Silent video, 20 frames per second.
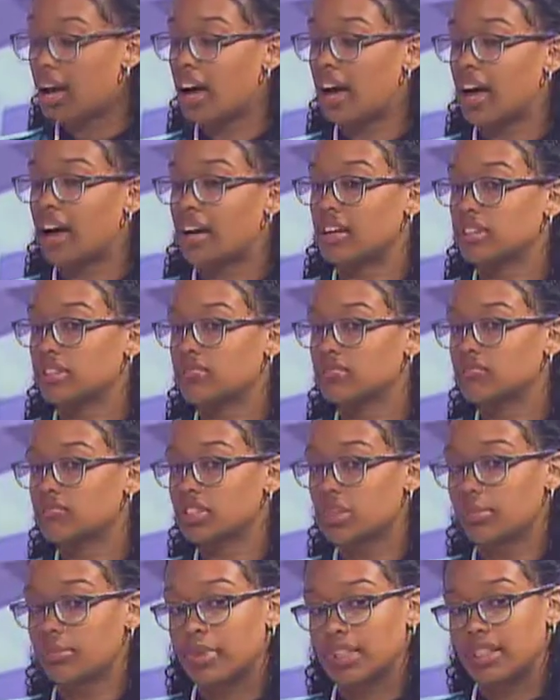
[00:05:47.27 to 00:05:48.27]
and
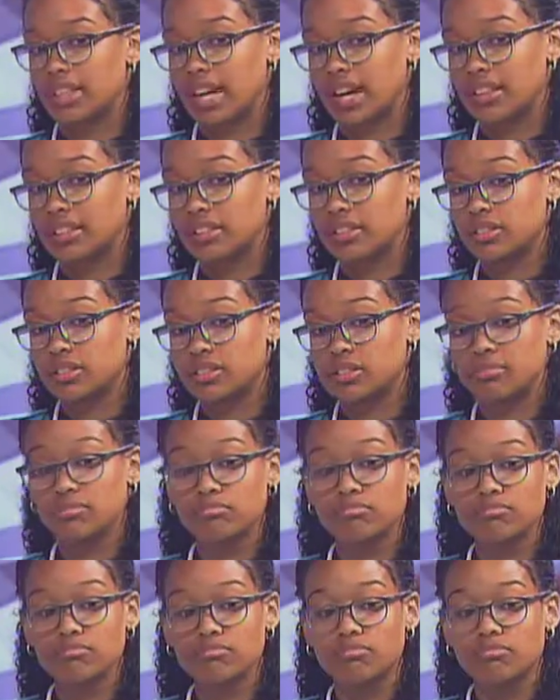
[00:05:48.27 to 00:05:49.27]
somebody had to
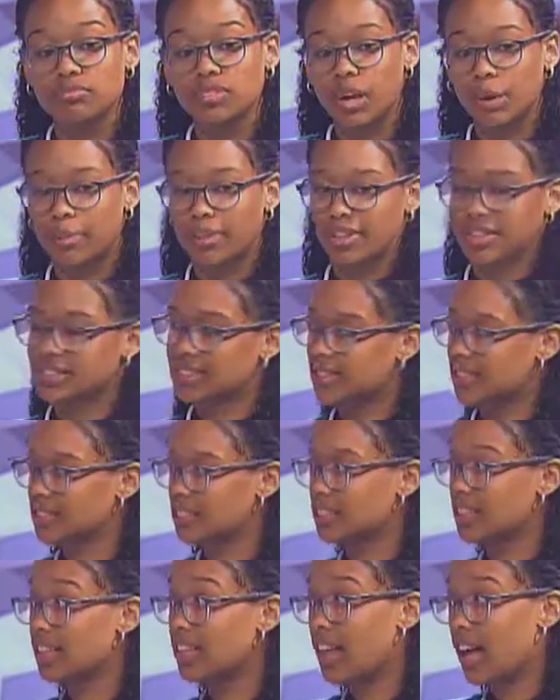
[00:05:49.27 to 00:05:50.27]
come and assess
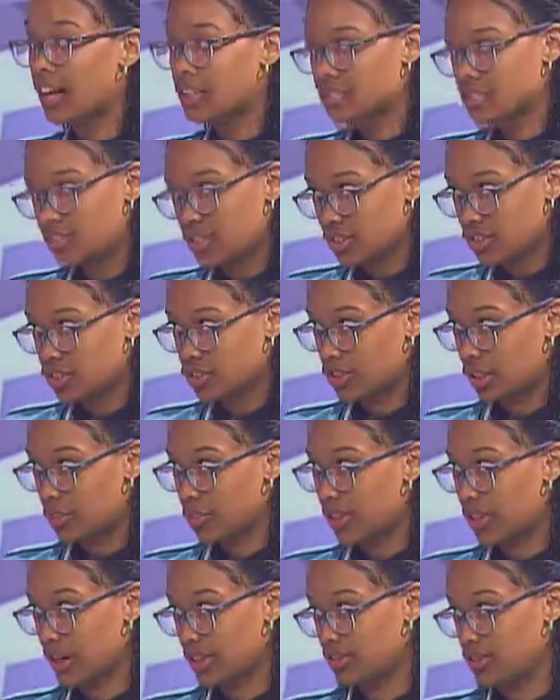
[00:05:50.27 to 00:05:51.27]
the last dish that
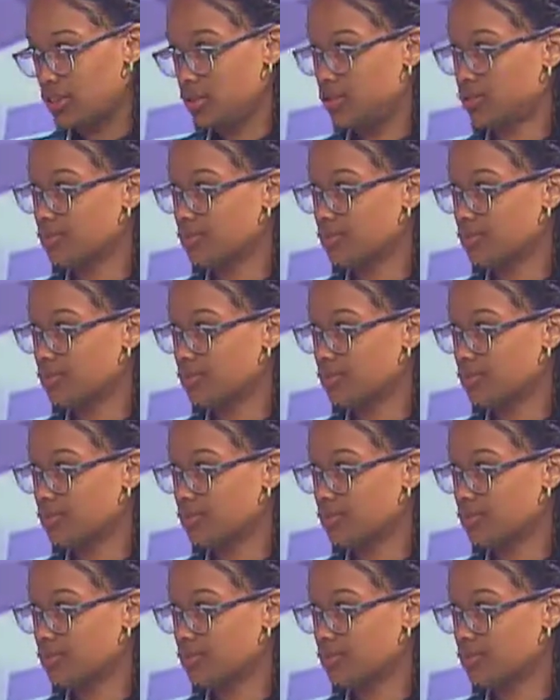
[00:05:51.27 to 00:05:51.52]
we had to do.